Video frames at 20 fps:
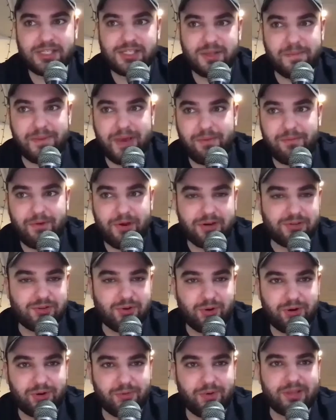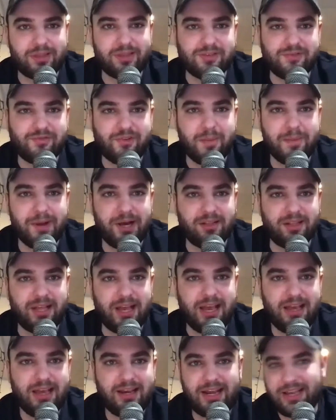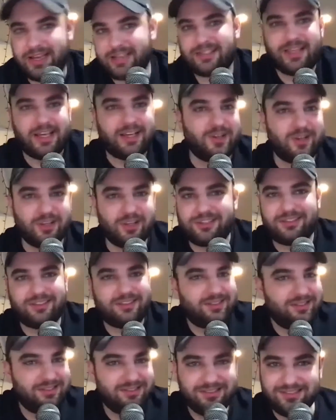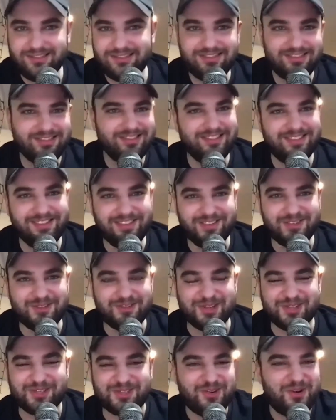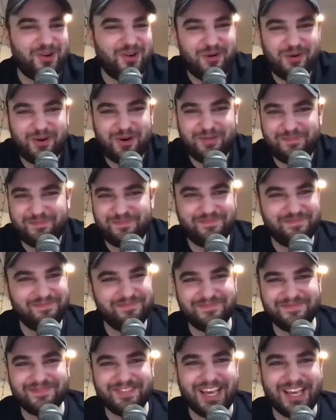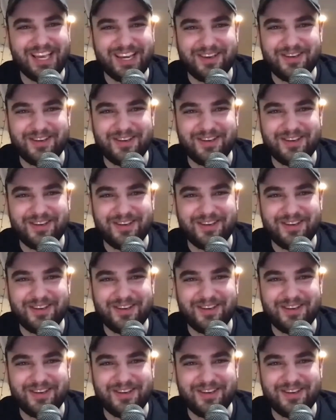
the band we were touring with is from LA, and I guess they just knew him, and he